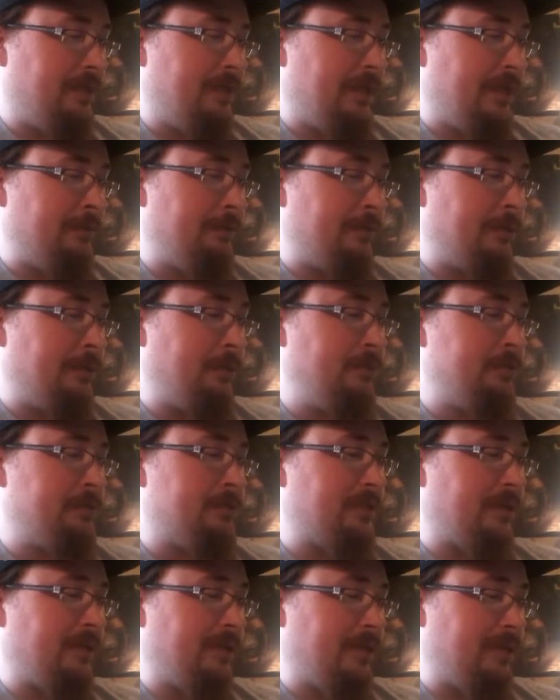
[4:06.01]
And
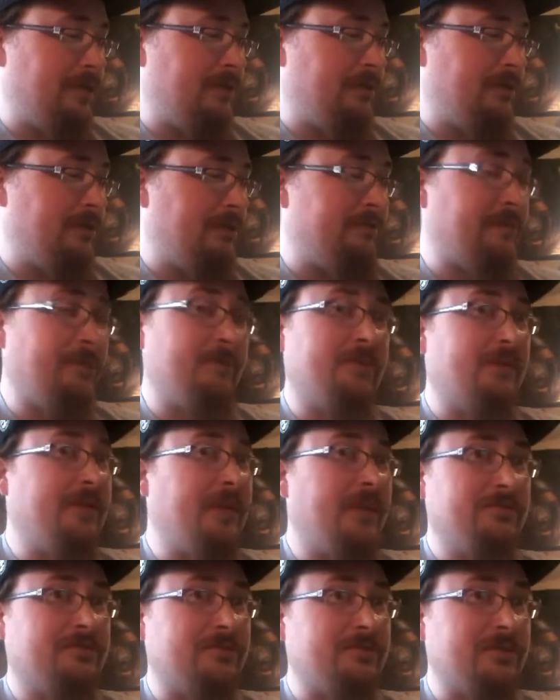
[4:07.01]
Mehujael, if I'm
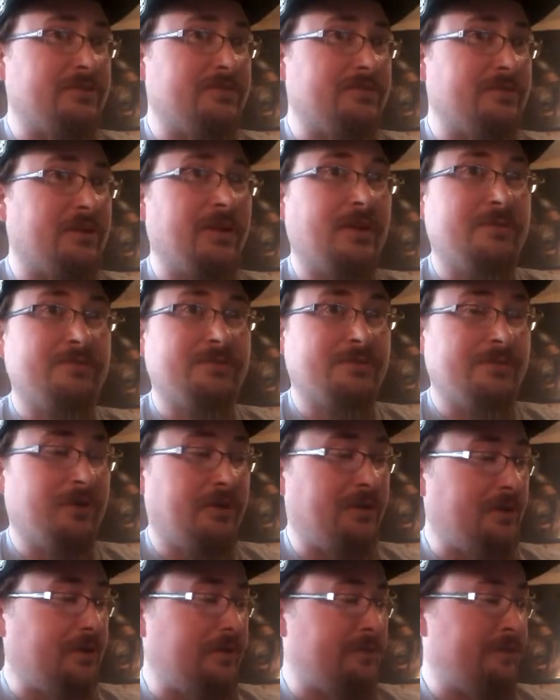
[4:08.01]
pronouncing this right, I'm
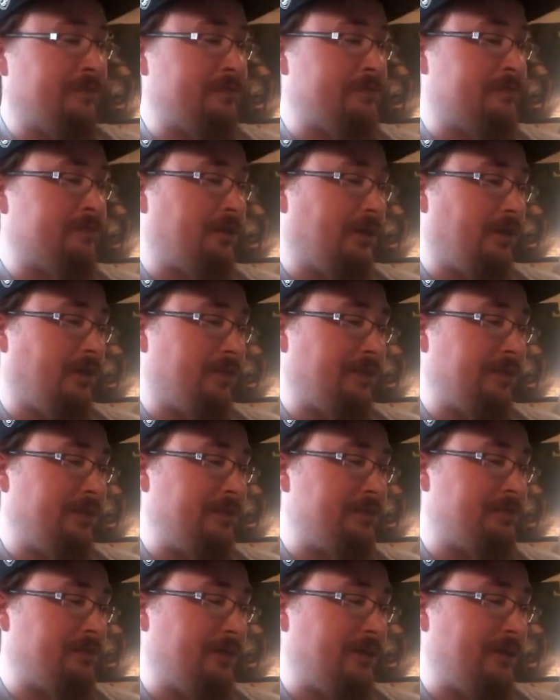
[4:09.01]
sorry if I'm slaughtering
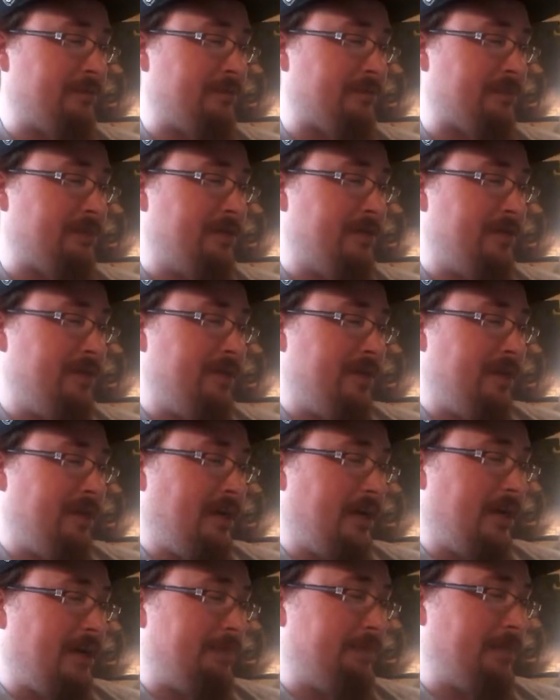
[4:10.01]
these names,
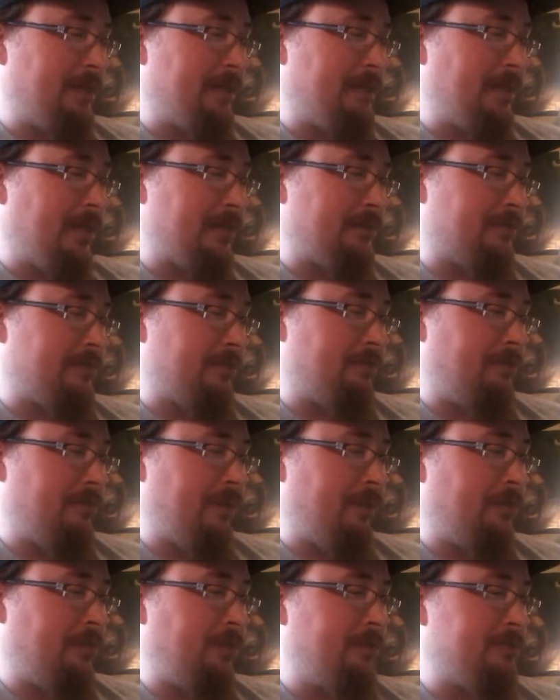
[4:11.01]
begot
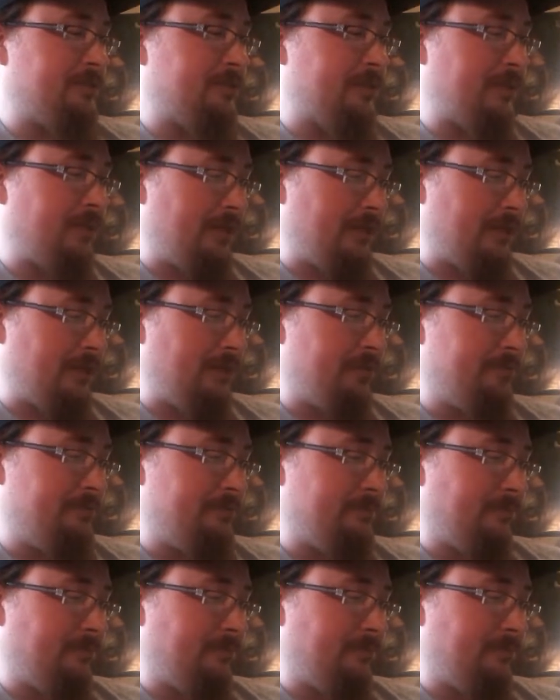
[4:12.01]
Methusael.